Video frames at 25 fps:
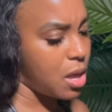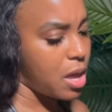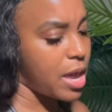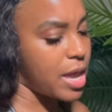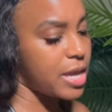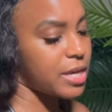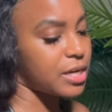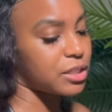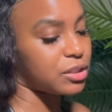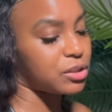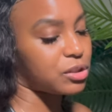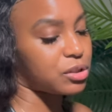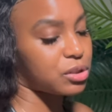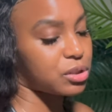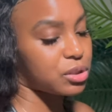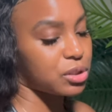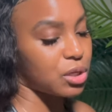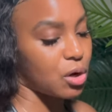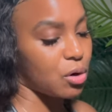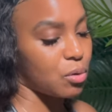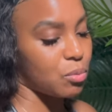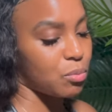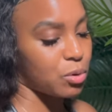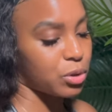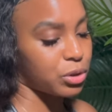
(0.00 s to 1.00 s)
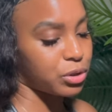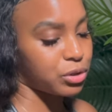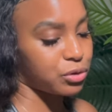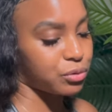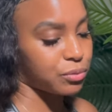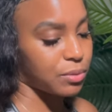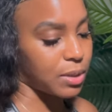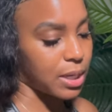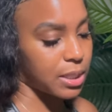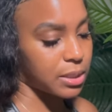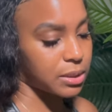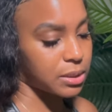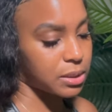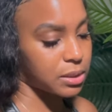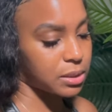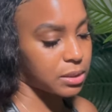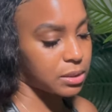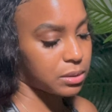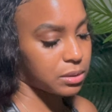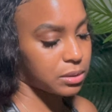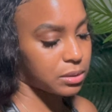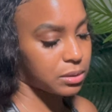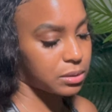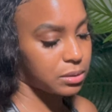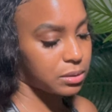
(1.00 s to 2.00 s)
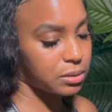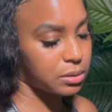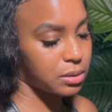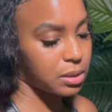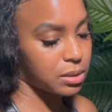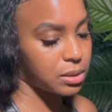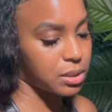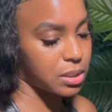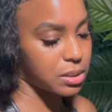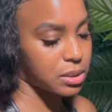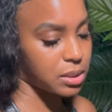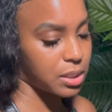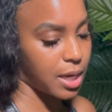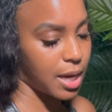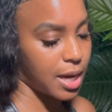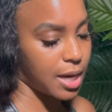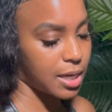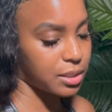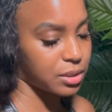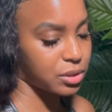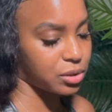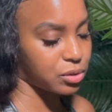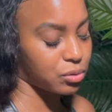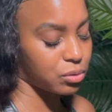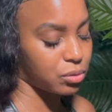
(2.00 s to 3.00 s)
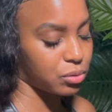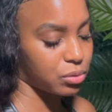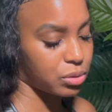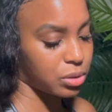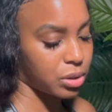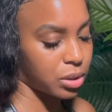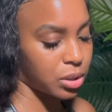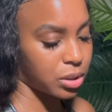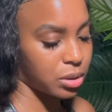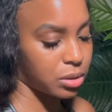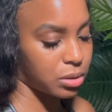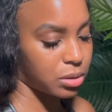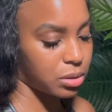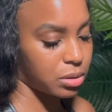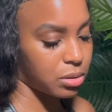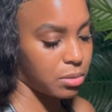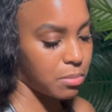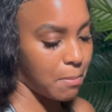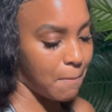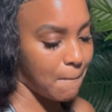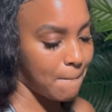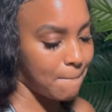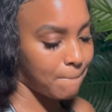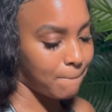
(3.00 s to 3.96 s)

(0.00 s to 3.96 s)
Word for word: And it's so moisturizing. This is castor oil,